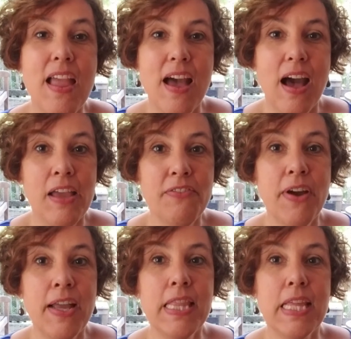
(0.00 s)
I
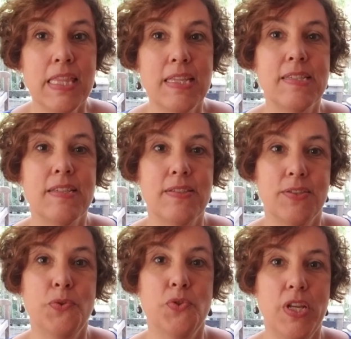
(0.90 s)
find that this is
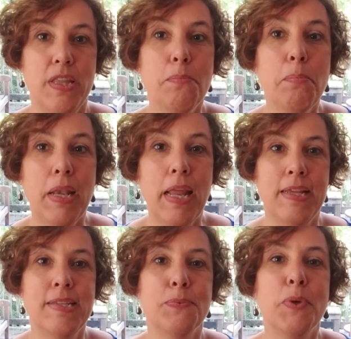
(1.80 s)
usually the
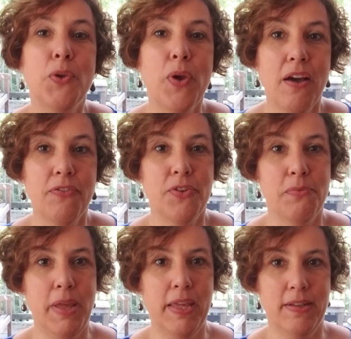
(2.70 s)
place where you have to
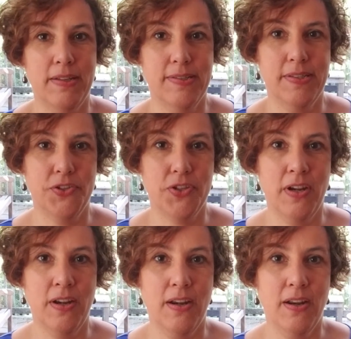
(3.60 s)
make a
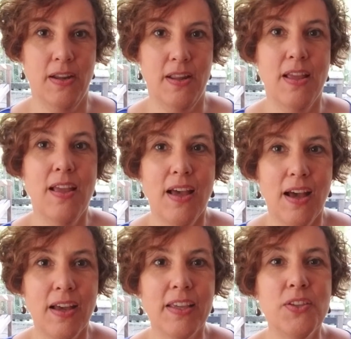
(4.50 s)
decision.
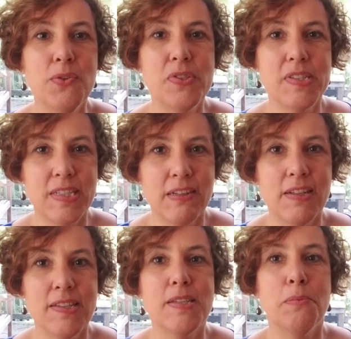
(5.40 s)
Are you
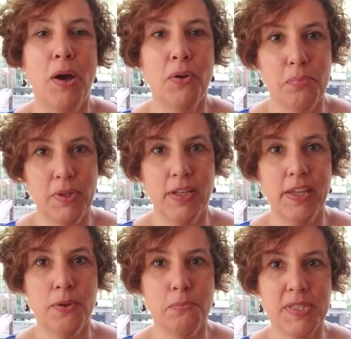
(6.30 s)
serious about building
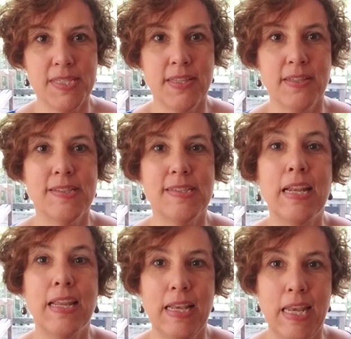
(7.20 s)
your business
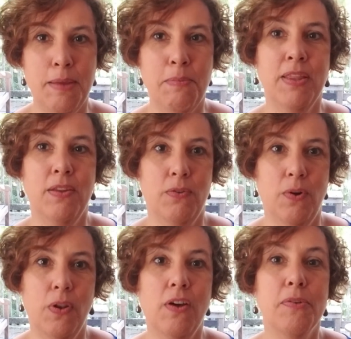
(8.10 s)
and claiming the
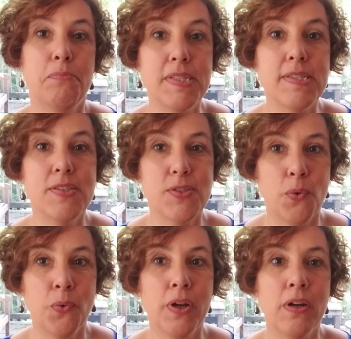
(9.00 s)
role of a business
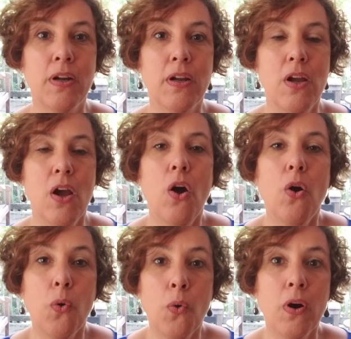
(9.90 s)
owner?
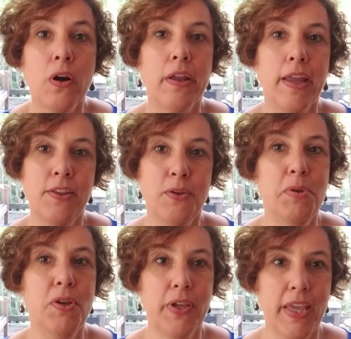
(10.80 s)
Or can you
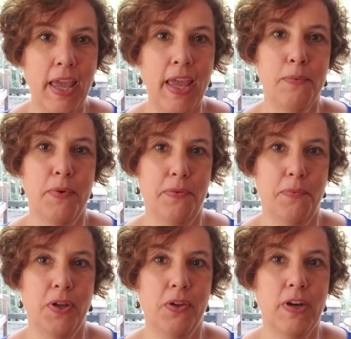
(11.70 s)
be okay with
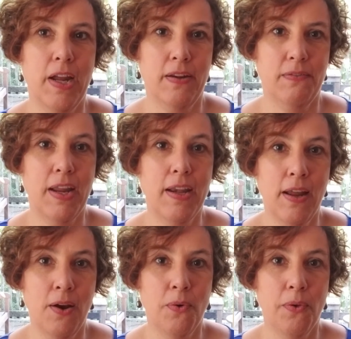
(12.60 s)
where you are at right
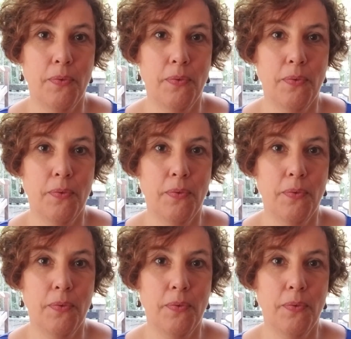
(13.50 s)
now?